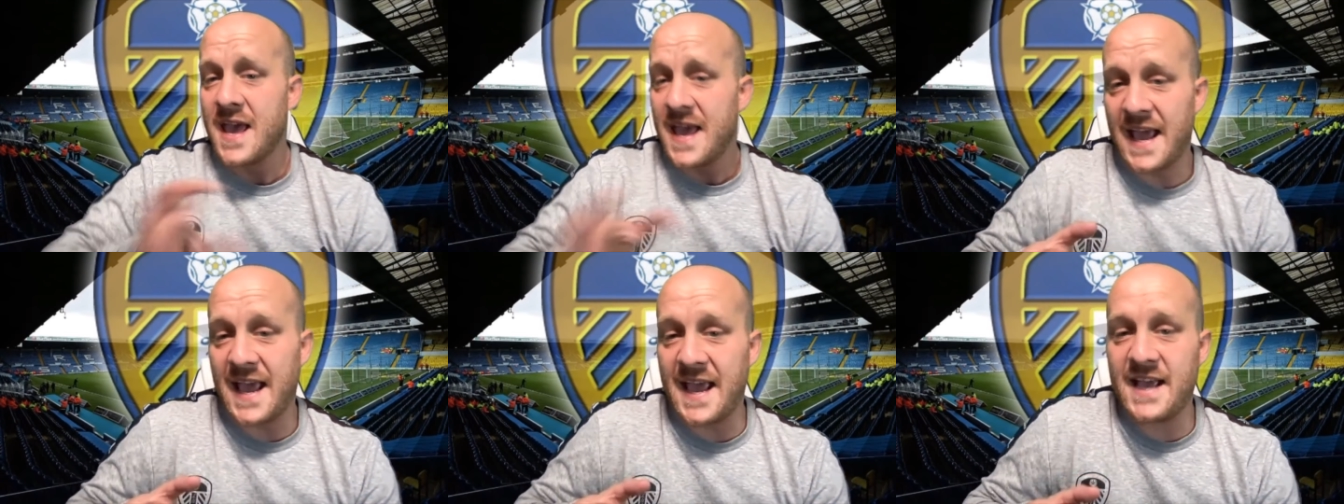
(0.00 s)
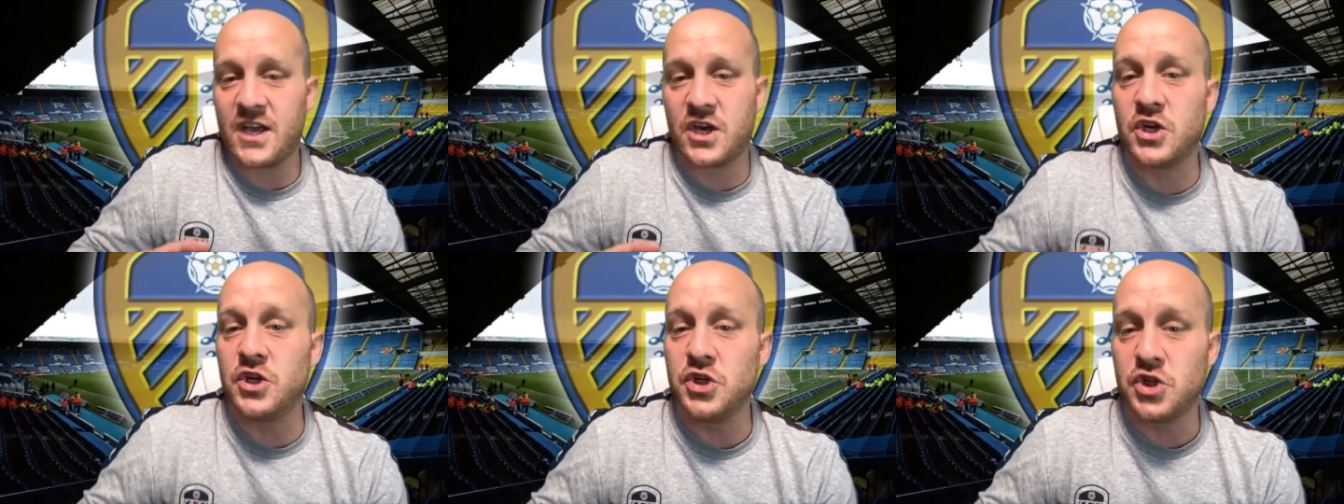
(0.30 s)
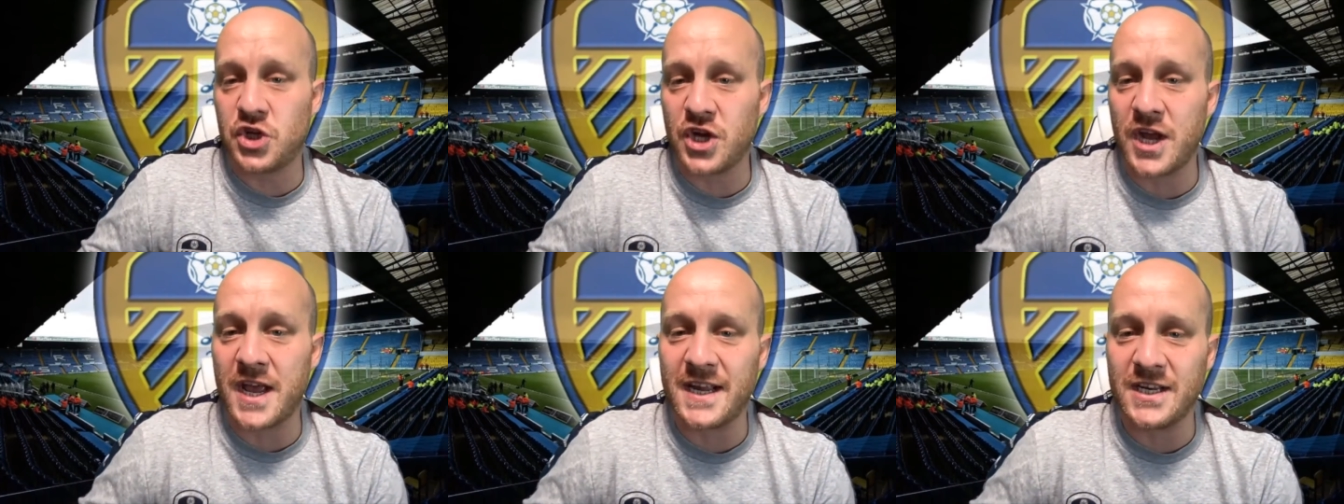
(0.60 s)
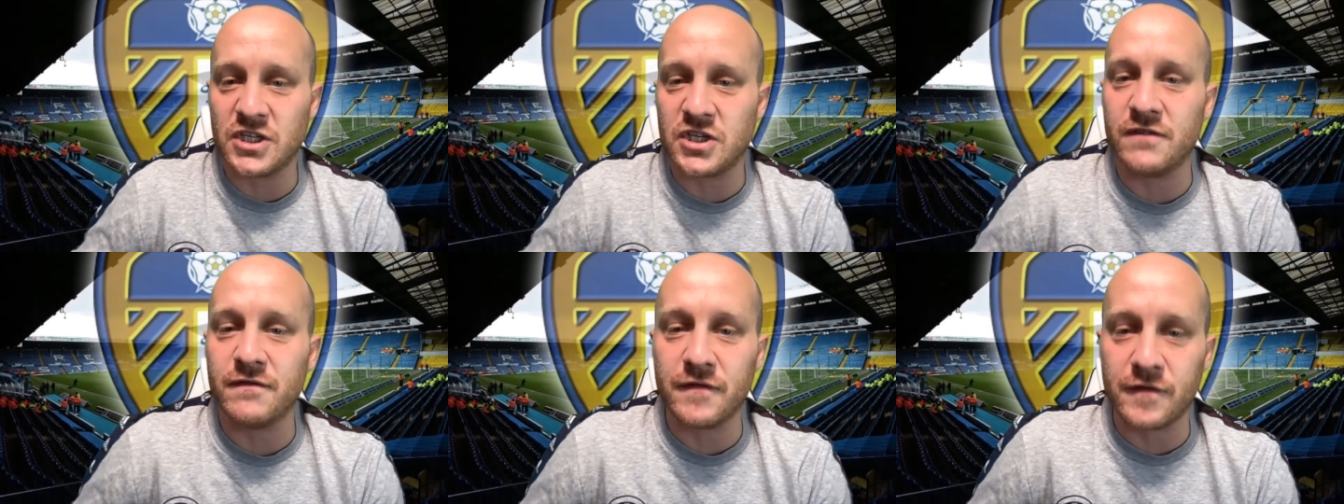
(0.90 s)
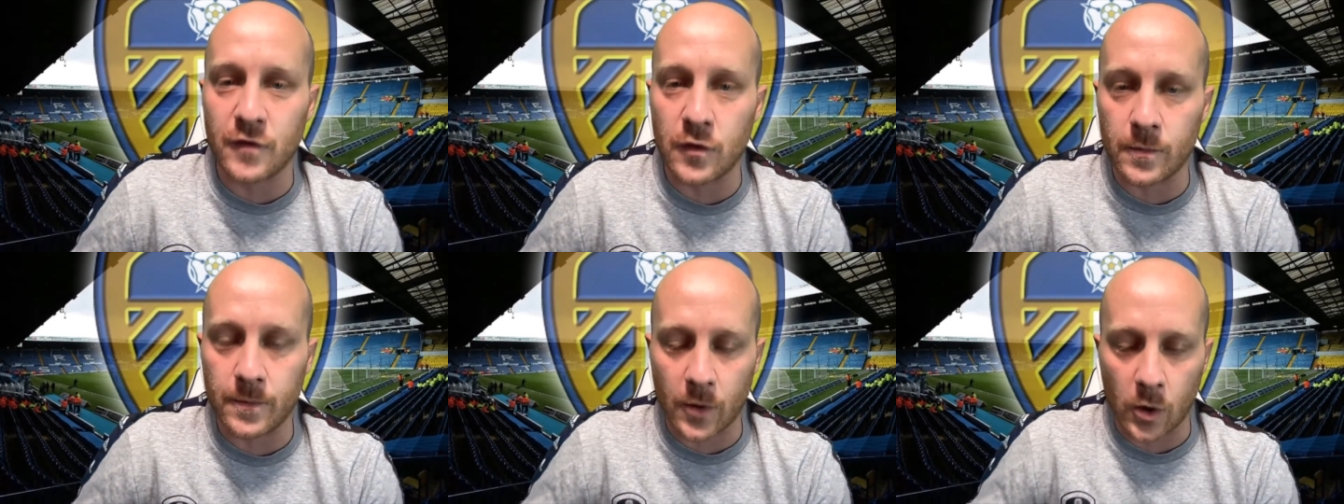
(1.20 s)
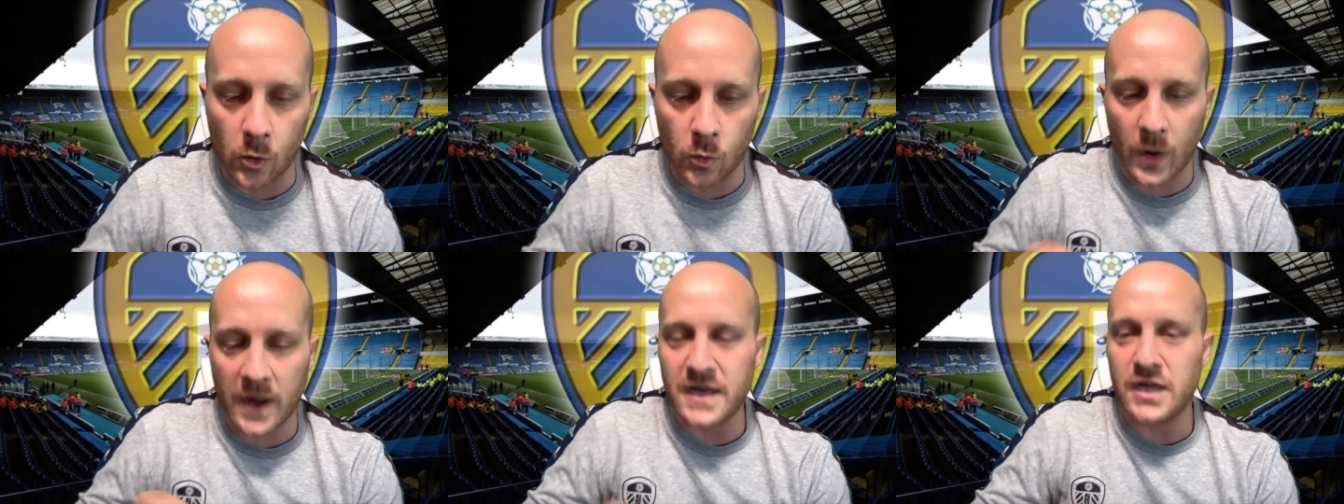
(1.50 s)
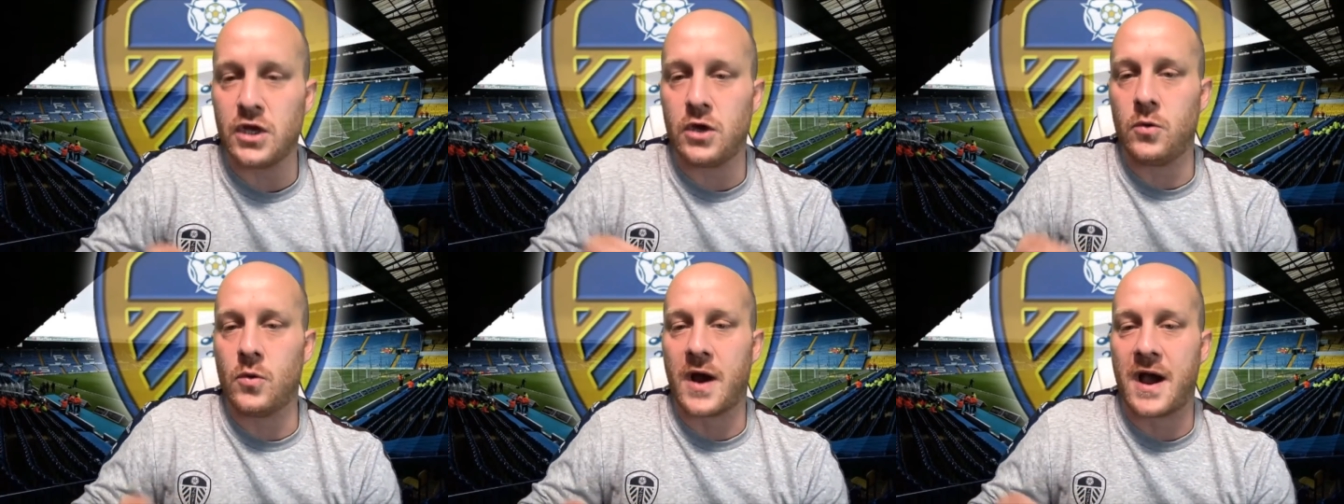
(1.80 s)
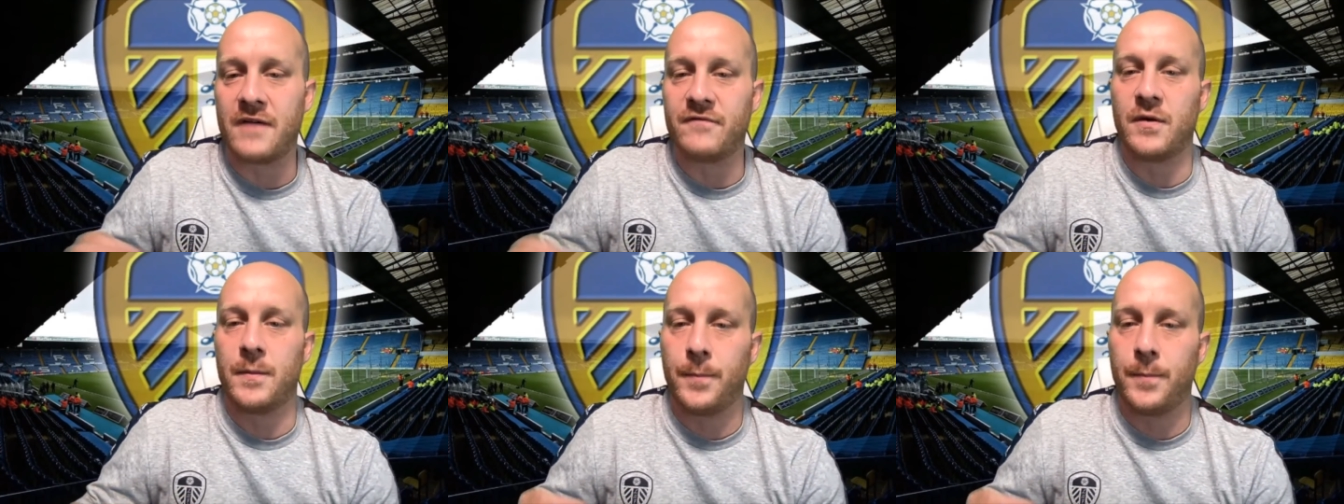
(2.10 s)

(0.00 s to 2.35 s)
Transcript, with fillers: it can change in football when you have a